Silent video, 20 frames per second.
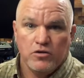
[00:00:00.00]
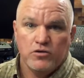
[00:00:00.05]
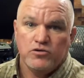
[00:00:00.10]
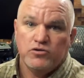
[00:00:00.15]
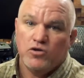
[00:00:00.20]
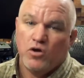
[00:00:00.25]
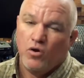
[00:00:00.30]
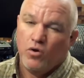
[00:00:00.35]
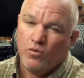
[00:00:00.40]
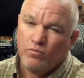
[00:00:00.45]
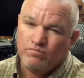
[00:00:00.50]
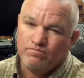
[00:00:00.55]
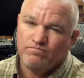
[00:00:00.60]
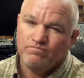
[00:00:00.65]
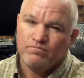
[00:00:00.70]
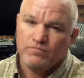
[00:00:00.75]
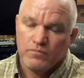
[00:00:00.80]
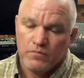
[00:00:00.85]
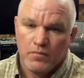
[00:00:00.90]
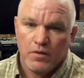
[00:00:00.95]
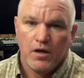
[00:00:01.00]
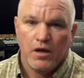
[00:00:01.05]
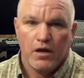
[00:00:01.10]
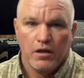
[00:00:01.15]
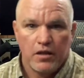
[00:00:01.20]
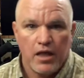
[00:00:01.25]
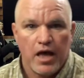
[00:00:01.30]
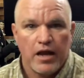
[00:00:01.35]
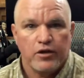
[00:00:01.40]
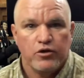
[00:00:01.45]
so
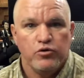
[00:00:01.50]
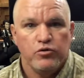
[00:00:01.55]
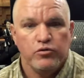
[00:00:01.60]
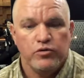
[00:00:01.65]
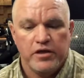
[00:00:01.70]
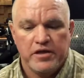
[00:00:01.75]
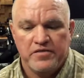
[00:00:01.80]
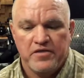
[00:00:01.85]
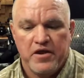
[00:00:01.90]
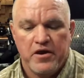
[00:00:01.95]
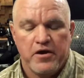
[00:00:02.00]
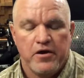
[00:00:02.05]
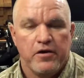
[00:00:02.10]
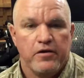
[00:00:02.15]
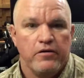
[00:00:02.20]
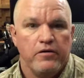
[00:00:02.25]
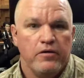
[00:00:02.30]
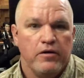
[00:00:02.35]
a lot of cooling there.